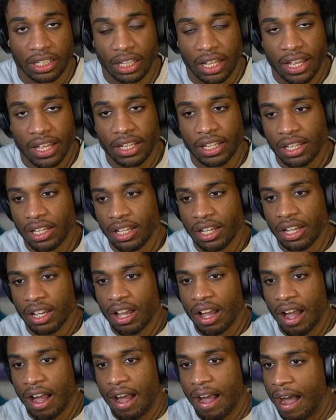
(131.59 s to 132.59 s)
Like,
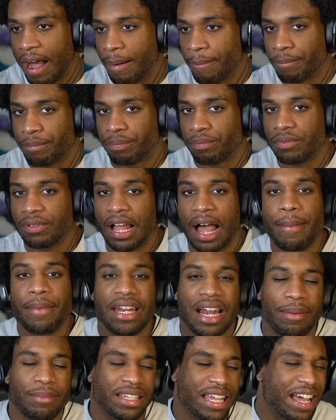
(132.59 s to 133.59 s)
I'm I mean
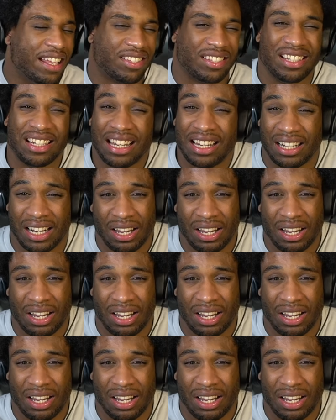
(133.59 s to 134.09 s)
I'm guessing I don't,